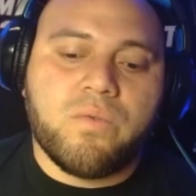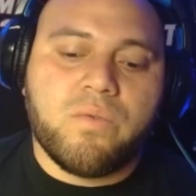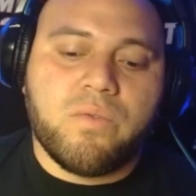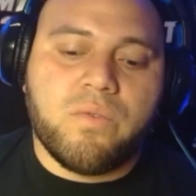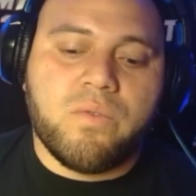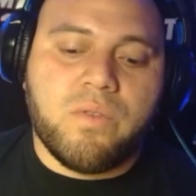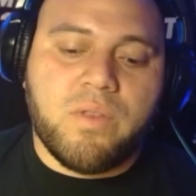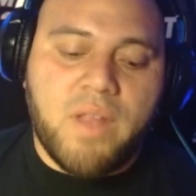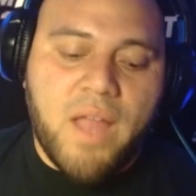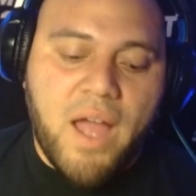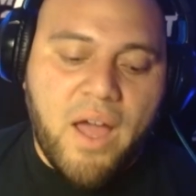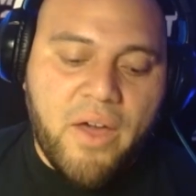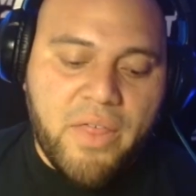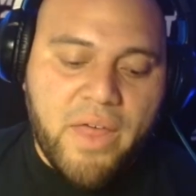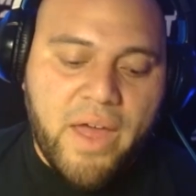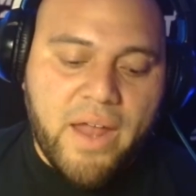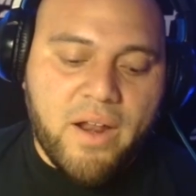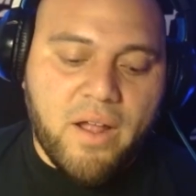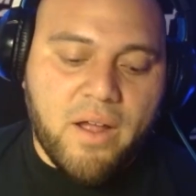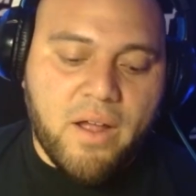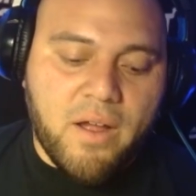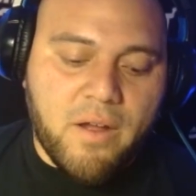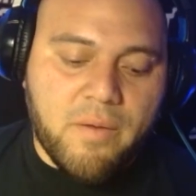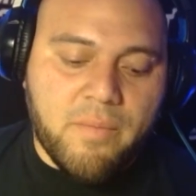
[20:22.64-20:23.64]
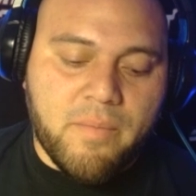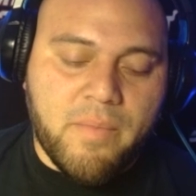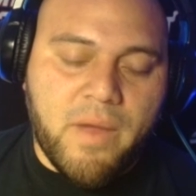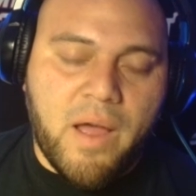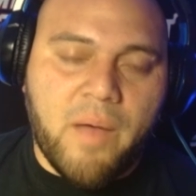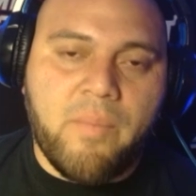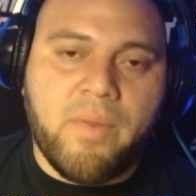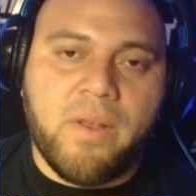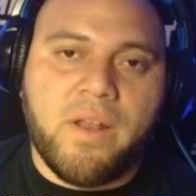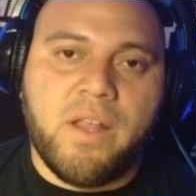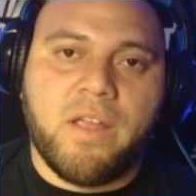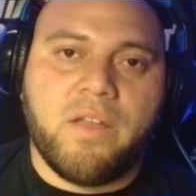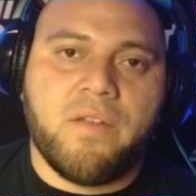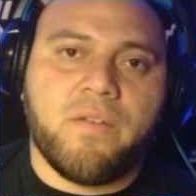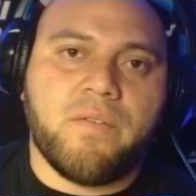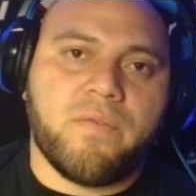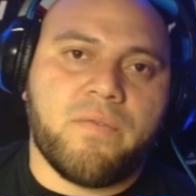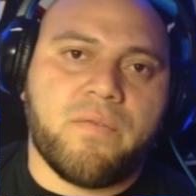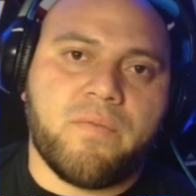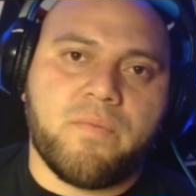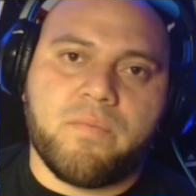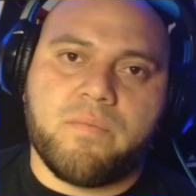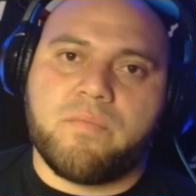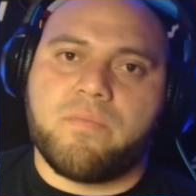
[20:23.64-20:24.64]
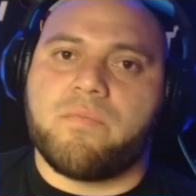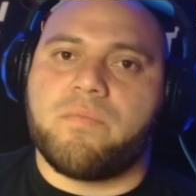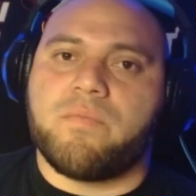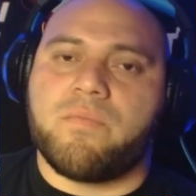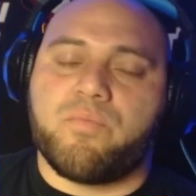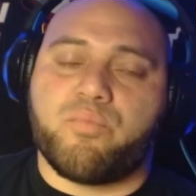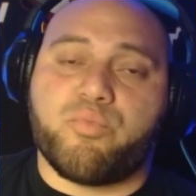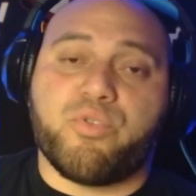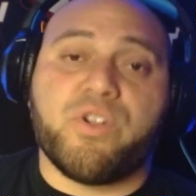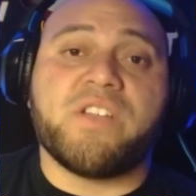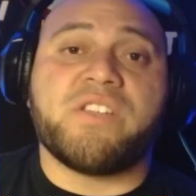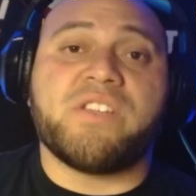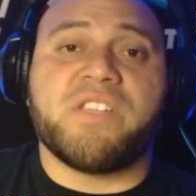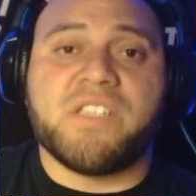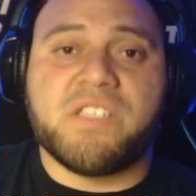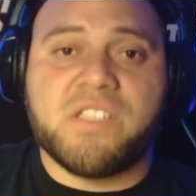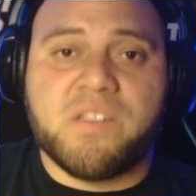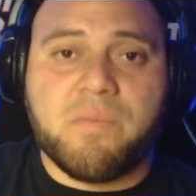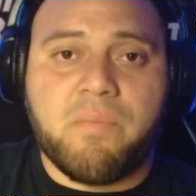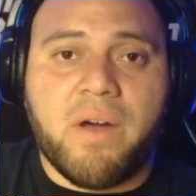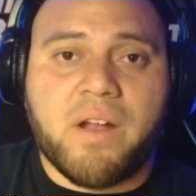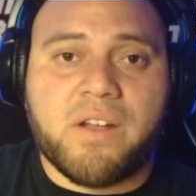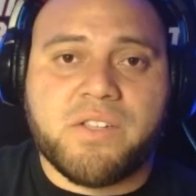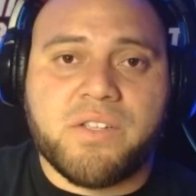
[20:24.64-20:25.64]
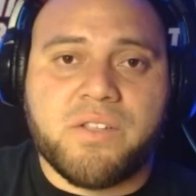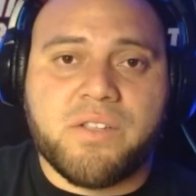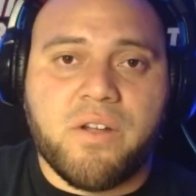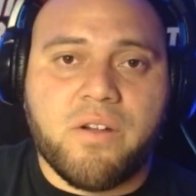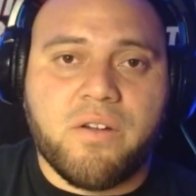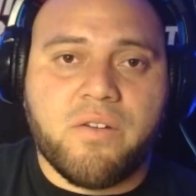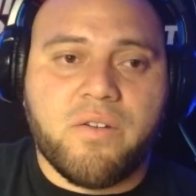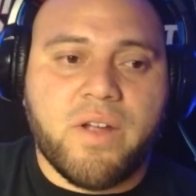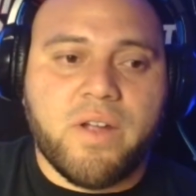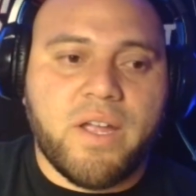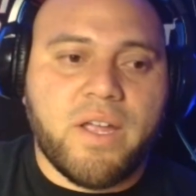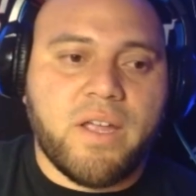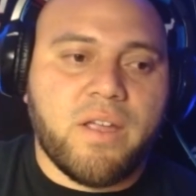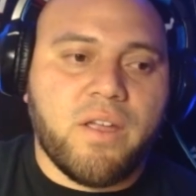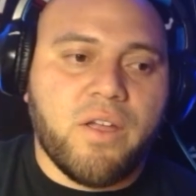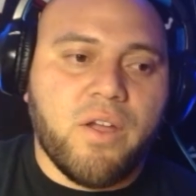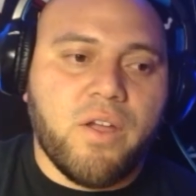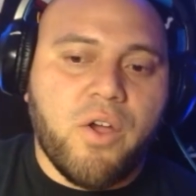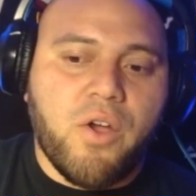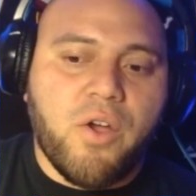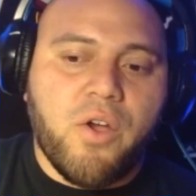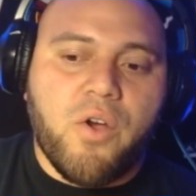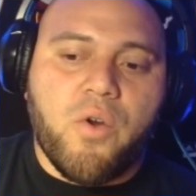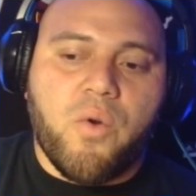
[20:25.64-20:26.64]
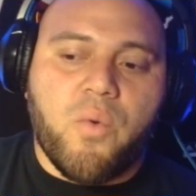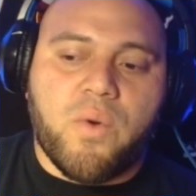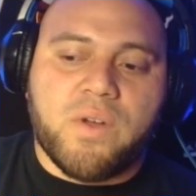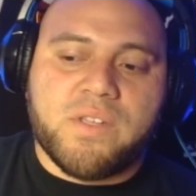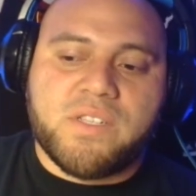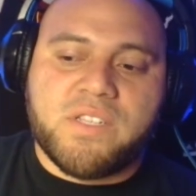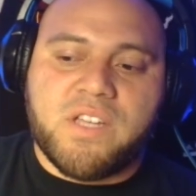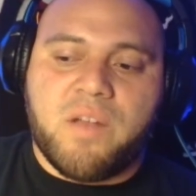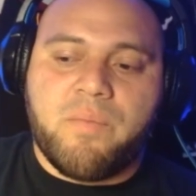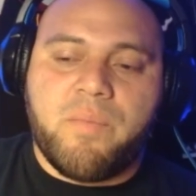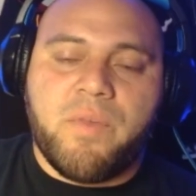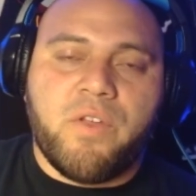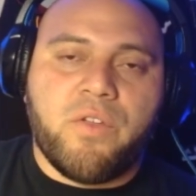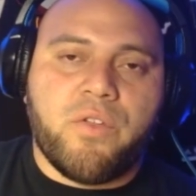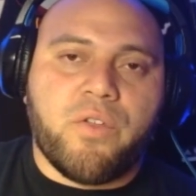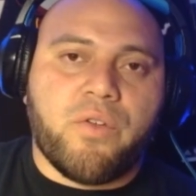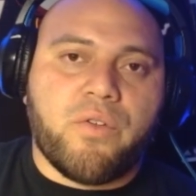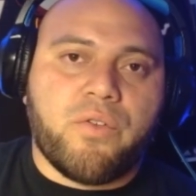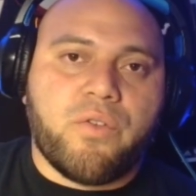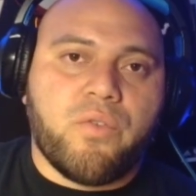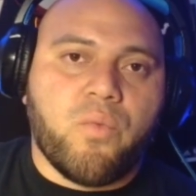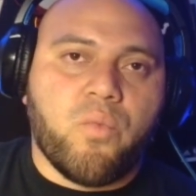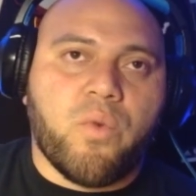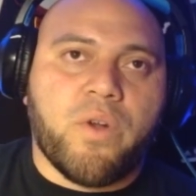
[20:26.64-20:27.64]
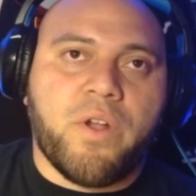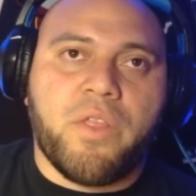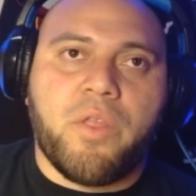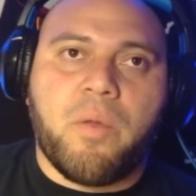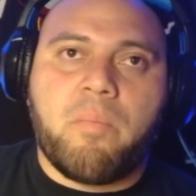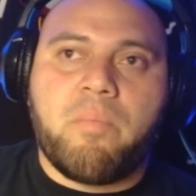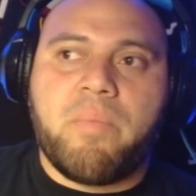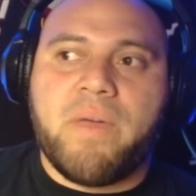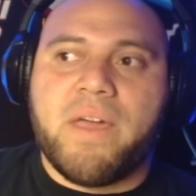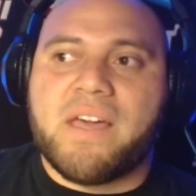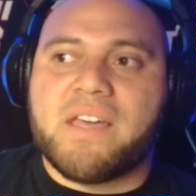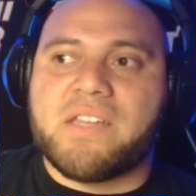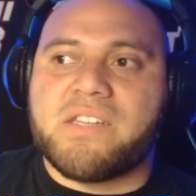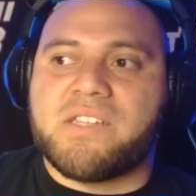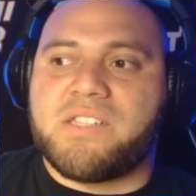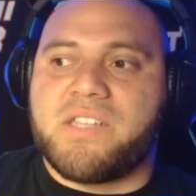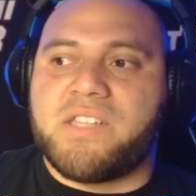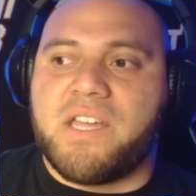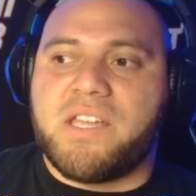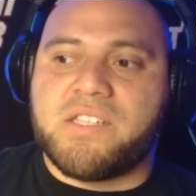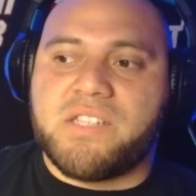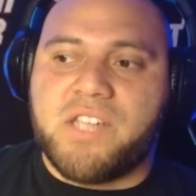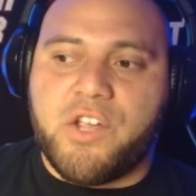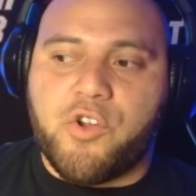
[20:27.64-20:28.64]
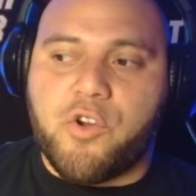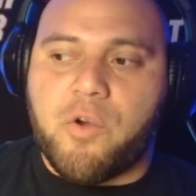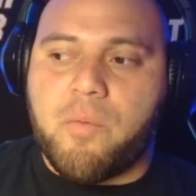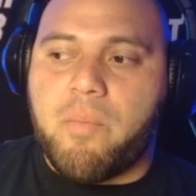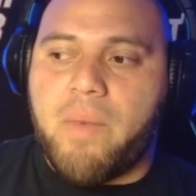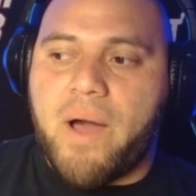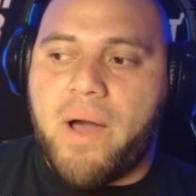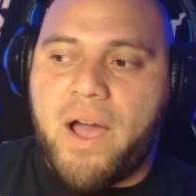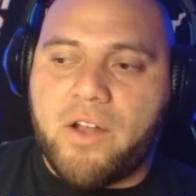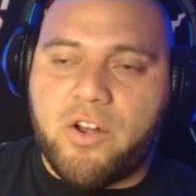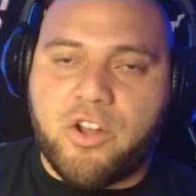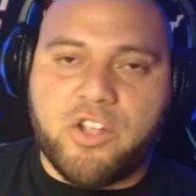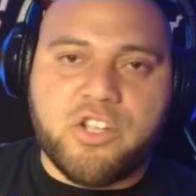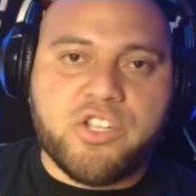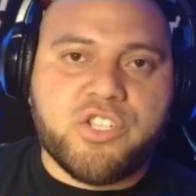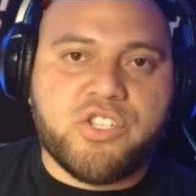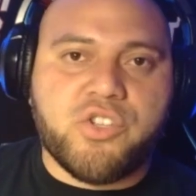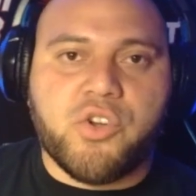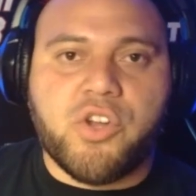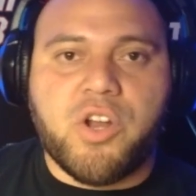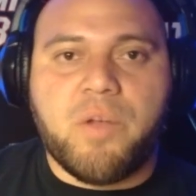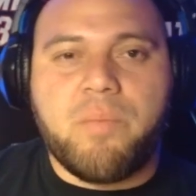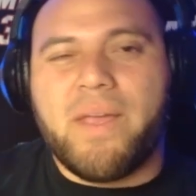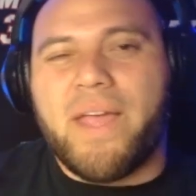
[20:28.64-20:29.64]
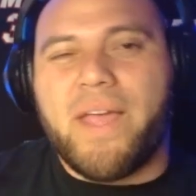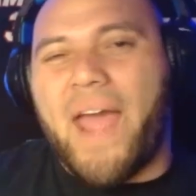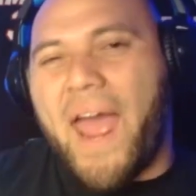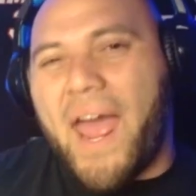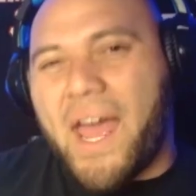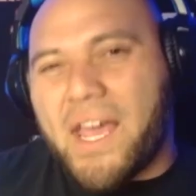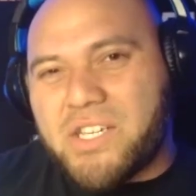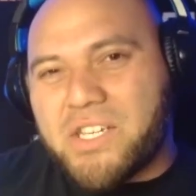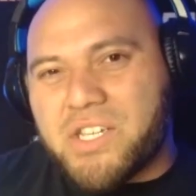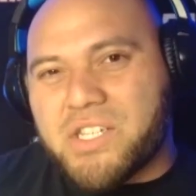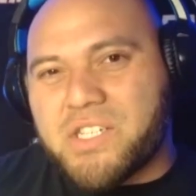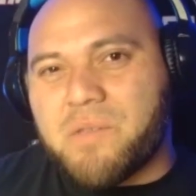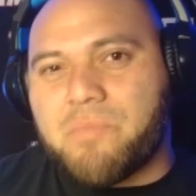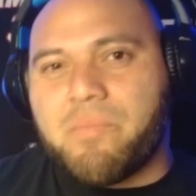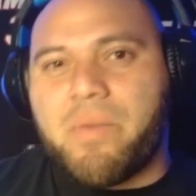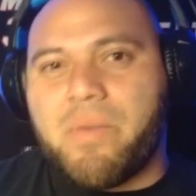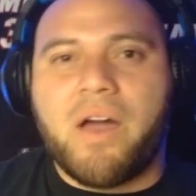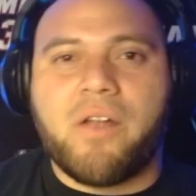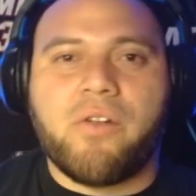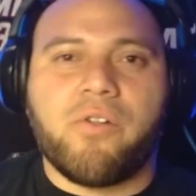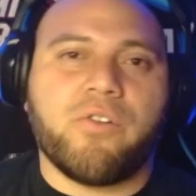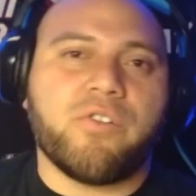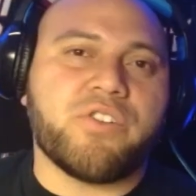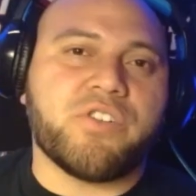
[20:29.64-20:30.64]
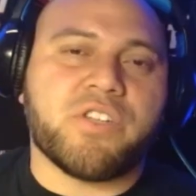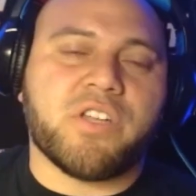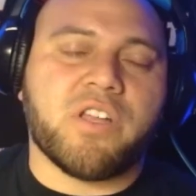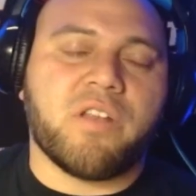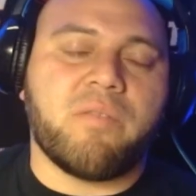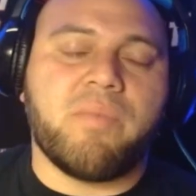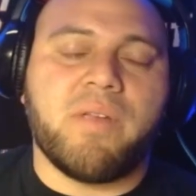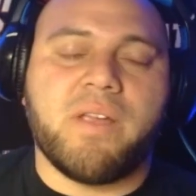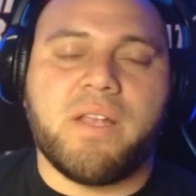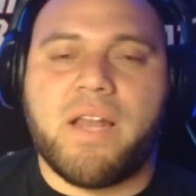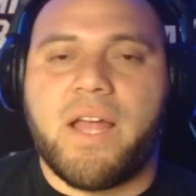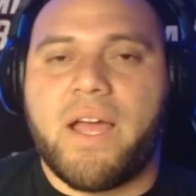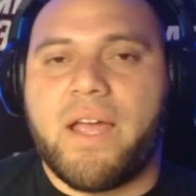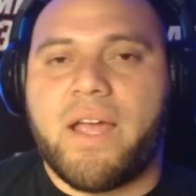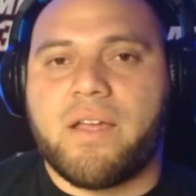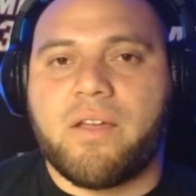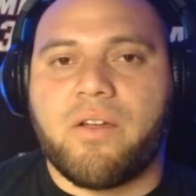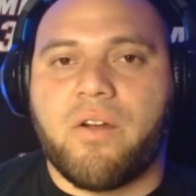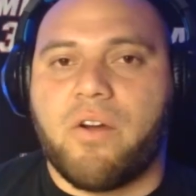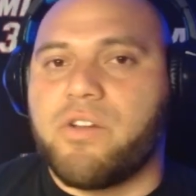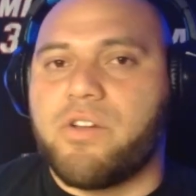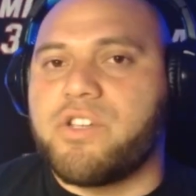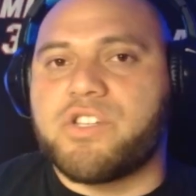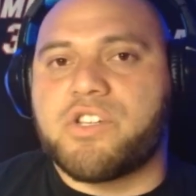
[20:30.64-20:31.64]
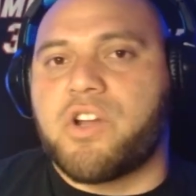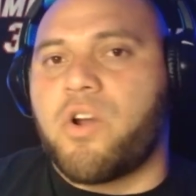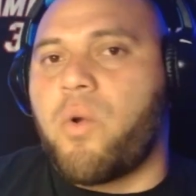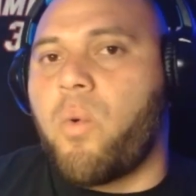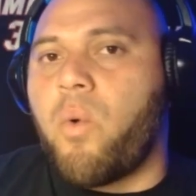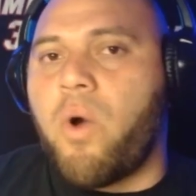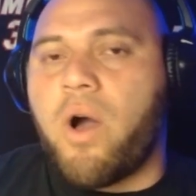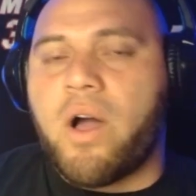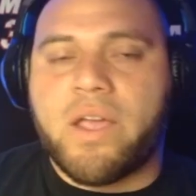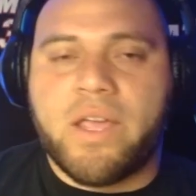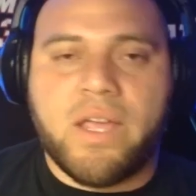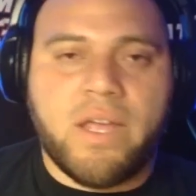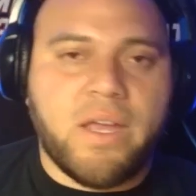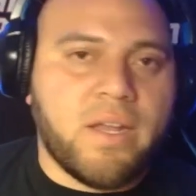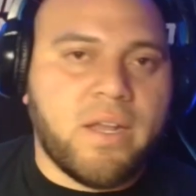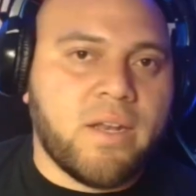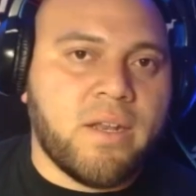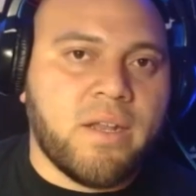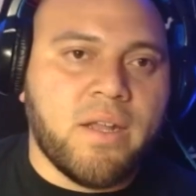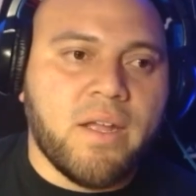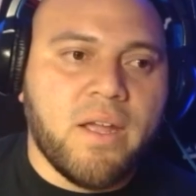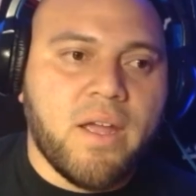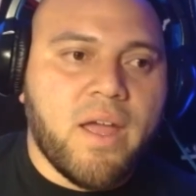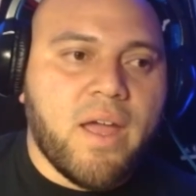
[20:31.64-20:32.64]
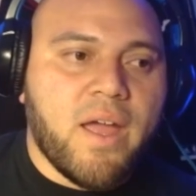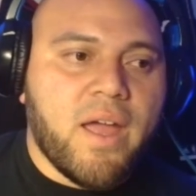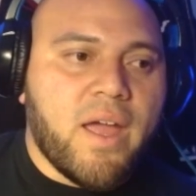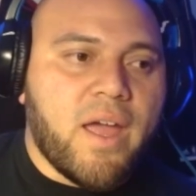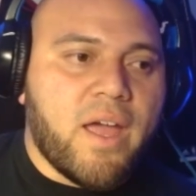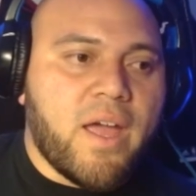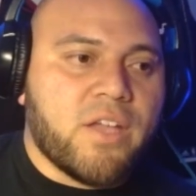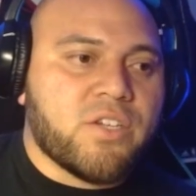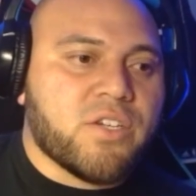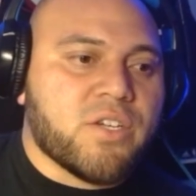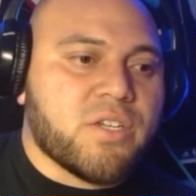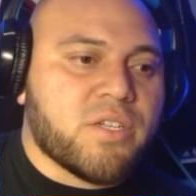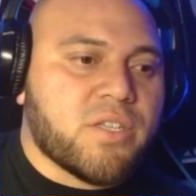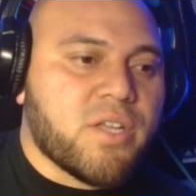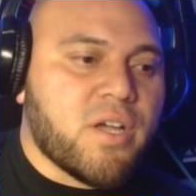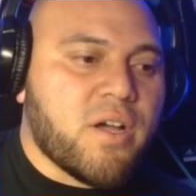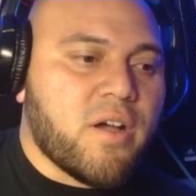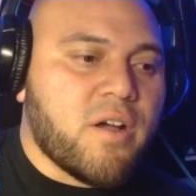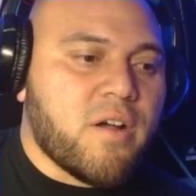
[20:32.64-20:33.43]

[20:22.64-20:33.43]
now that I believe preseason's about to start, right? What's going to be one of the biggest things in your mind? Are you still going to be anxious about it, or are you just going to be like, are you just going to walk in and just